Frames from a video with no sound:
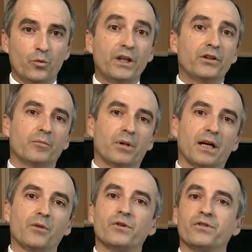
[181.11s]
we need to
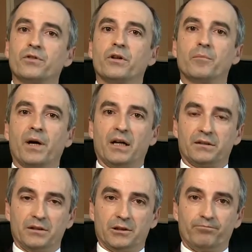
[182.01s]
play with strong
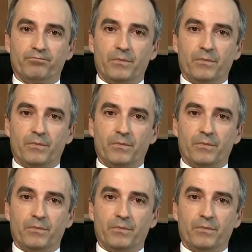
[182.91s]
partners.